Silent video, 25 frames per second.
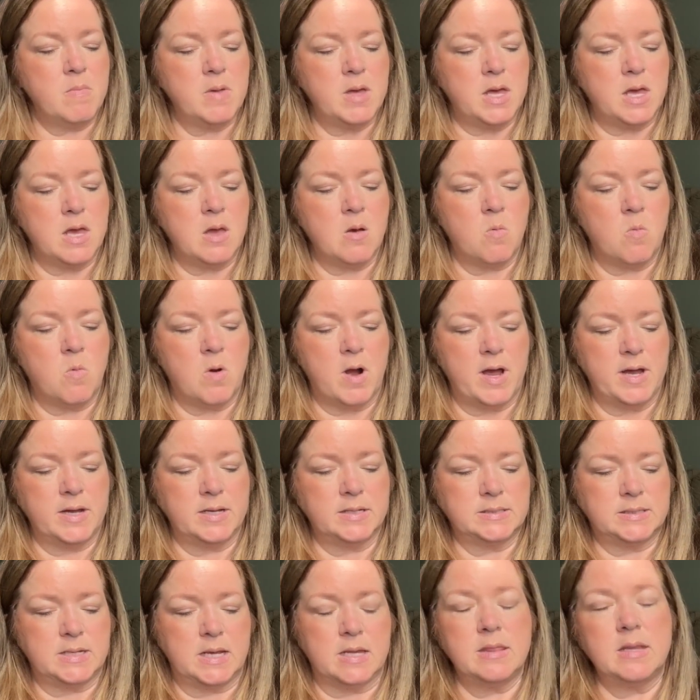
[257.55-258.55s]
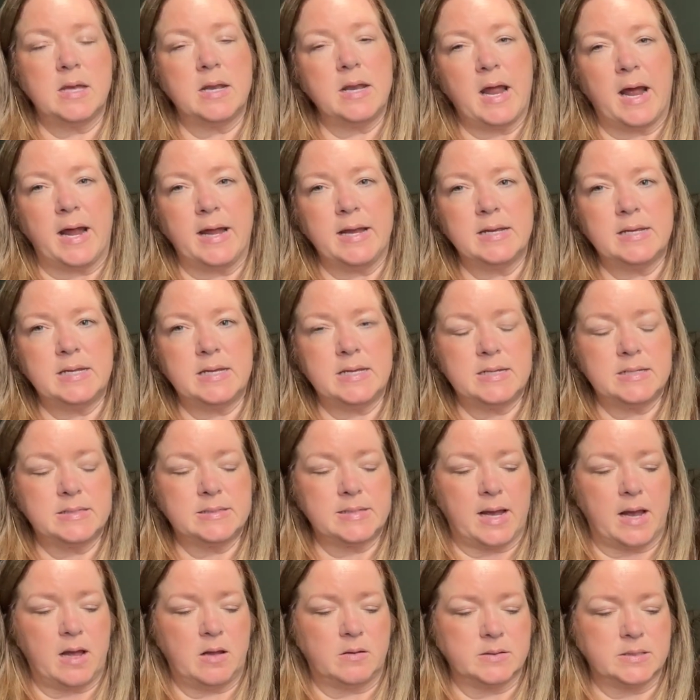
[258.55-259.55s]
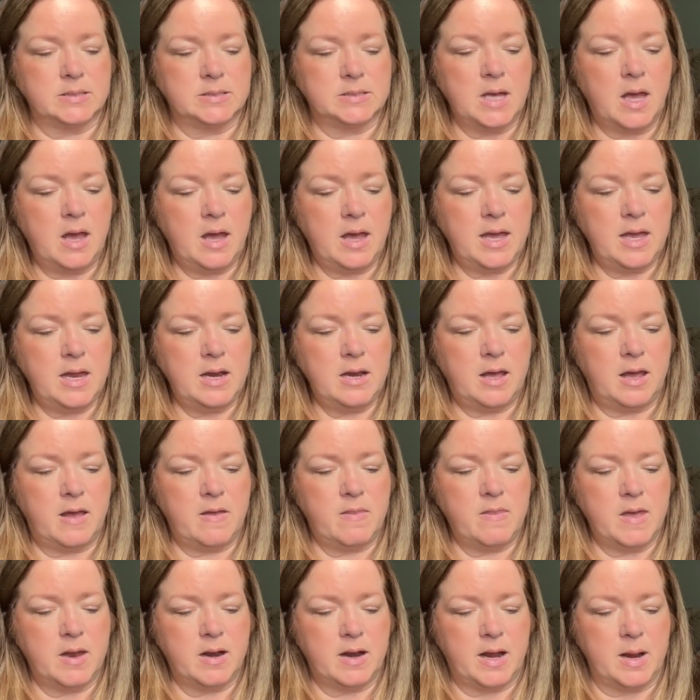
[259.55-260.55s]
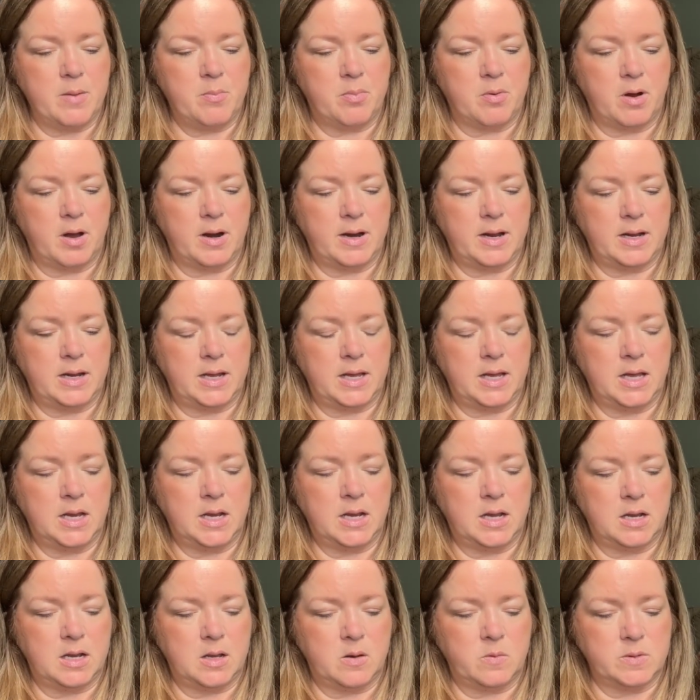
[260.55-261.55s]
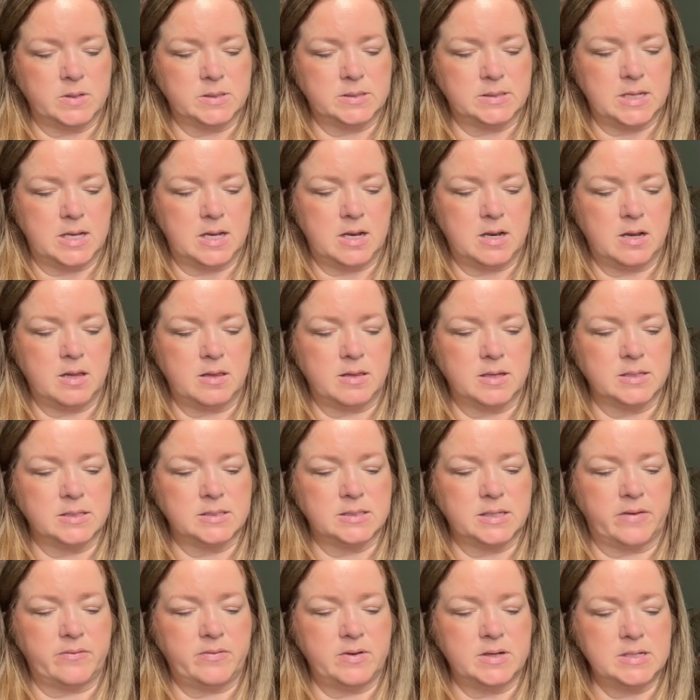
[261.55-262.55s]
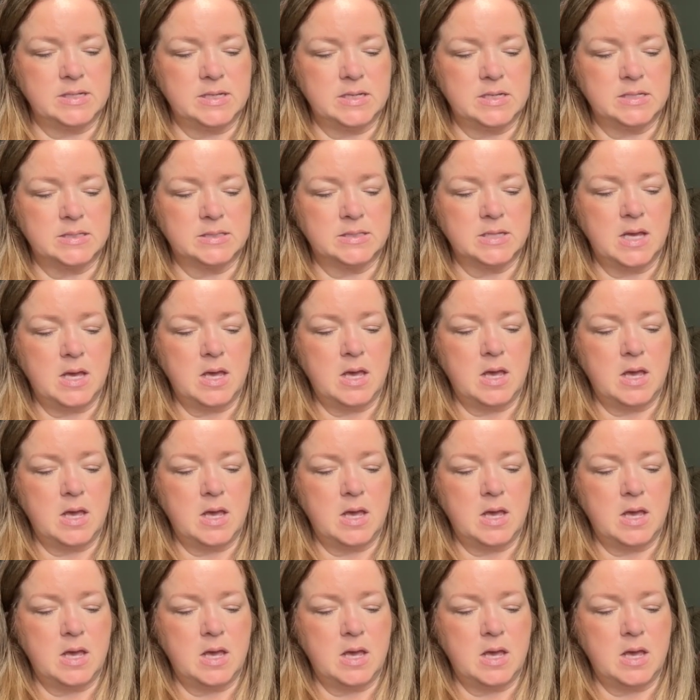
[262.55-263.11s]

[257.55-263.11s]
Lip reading: It was in the 90s outside, and then I brought it in and it was in the 70s.